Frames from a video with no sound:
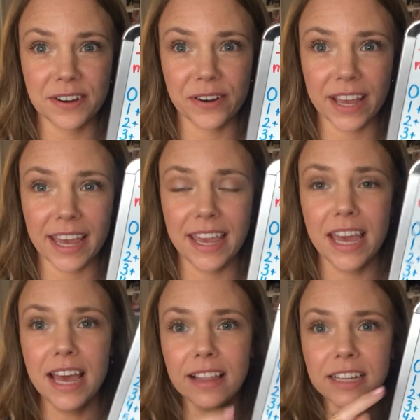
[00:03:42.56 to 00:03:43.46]
Okay,
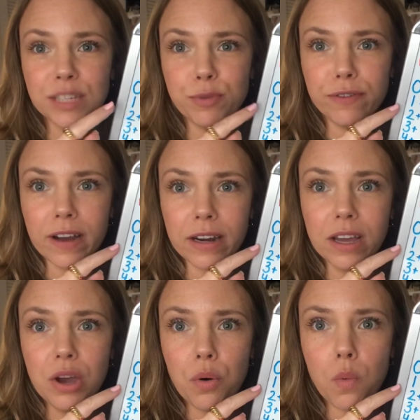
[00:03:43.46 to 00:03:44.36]
let's move on.
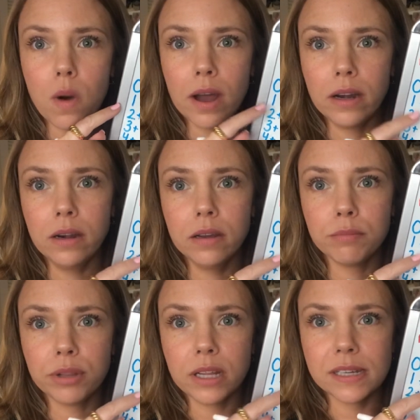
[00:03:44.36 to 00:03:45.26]
1
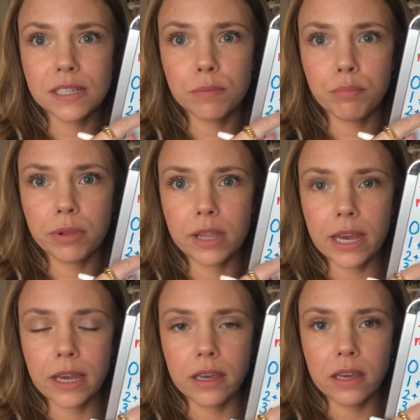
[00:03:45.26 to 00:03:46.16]
plus
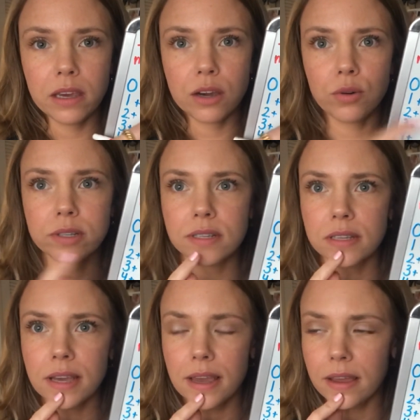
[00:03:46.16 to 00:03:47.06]
blank equals
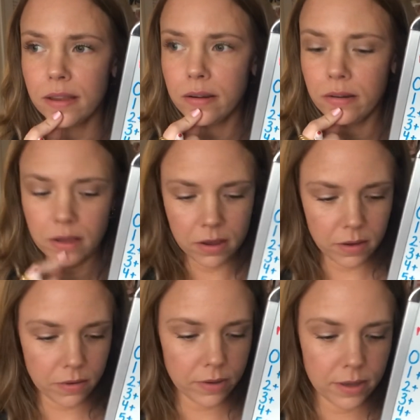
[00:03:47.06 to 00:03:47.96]
10.
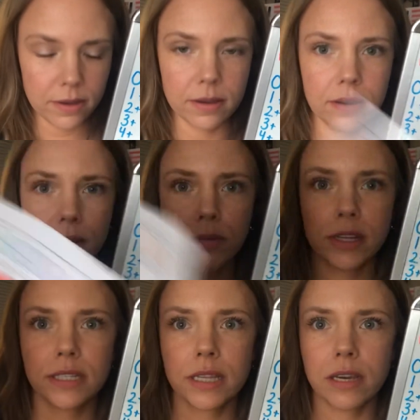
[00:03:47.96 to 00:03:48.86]
Okay, well,
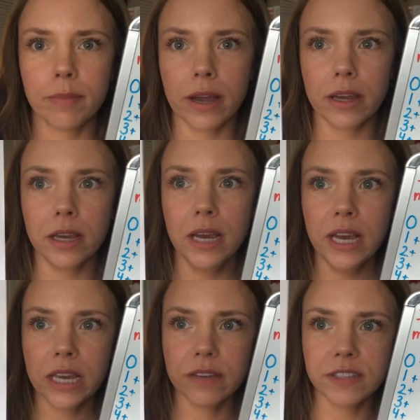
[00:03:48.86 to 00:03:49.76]
let's think about it.
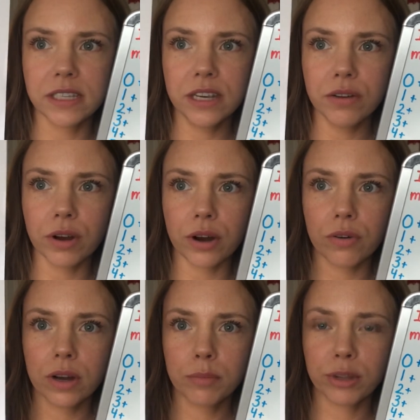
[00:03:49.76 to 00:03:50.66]
If
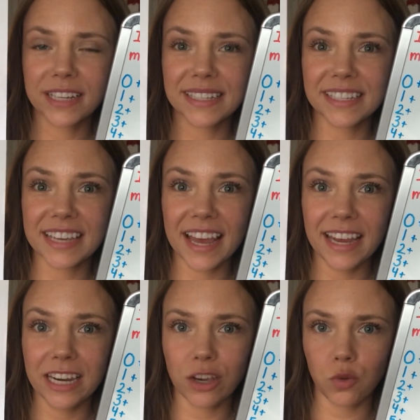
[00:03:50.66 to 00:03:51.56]
0 plus
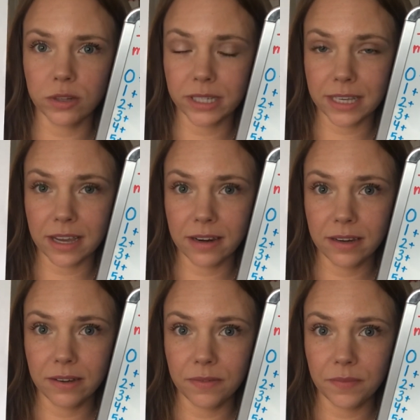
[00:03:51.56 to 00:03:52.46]
10 equals 10,
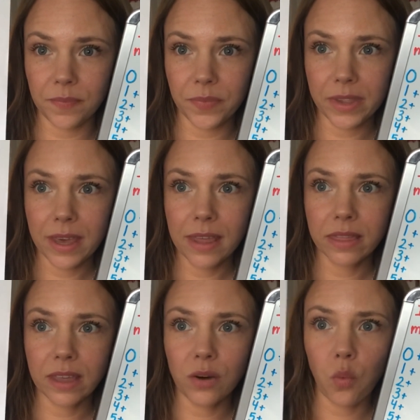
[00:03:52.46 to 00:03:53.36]

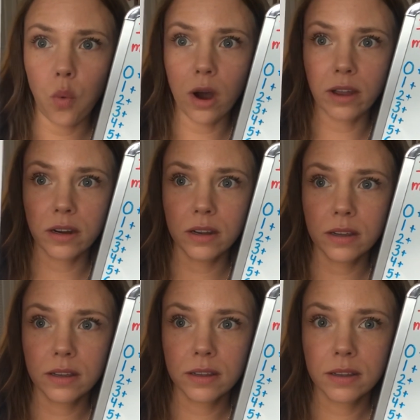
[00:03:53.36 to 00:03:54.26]
then 1
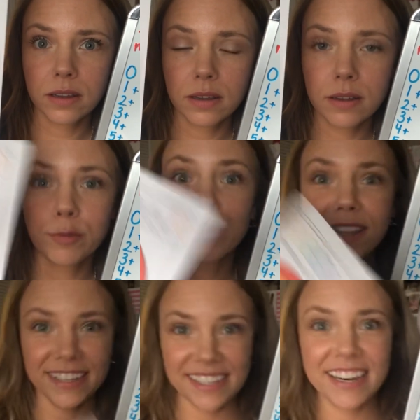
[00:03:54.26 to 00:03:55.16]

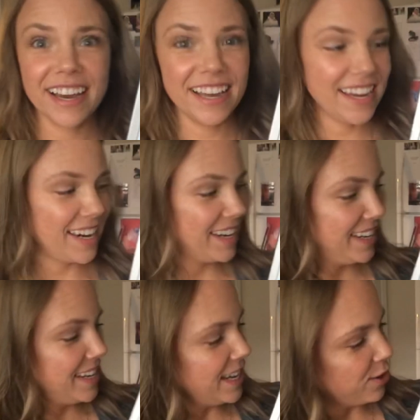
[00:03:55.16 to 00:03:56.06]
plus 9
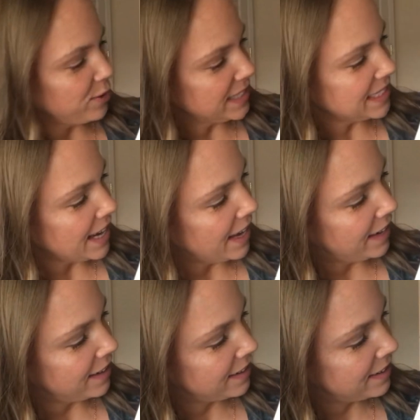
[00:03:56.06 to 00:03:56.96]
equals
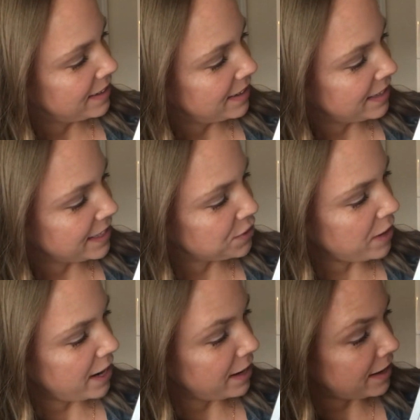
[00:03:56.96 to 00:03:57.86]
10. That's
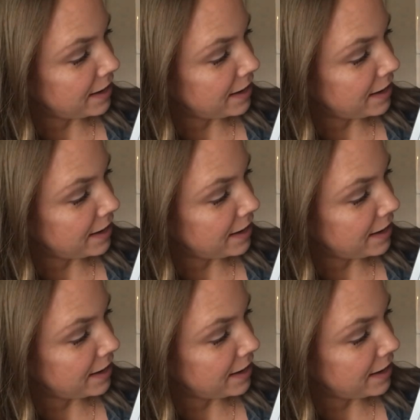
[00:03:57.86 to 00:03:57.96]
right.